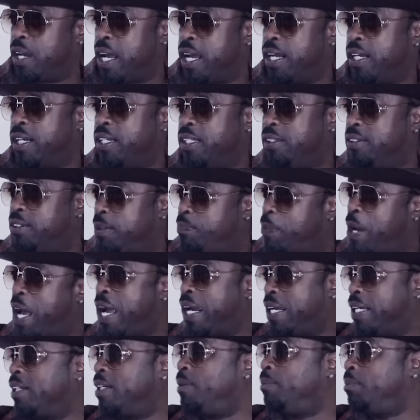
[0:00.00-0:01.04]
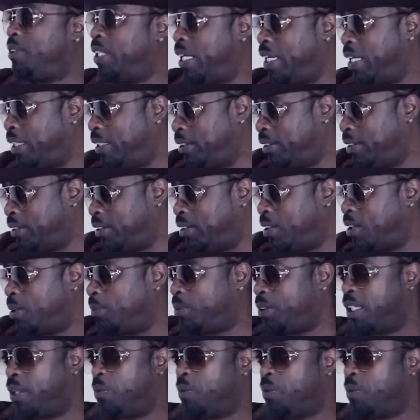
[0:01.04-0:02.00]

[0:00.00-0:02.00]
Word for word: like, cause the back in them days, you know mm-hmm. what I'm mm-hmm.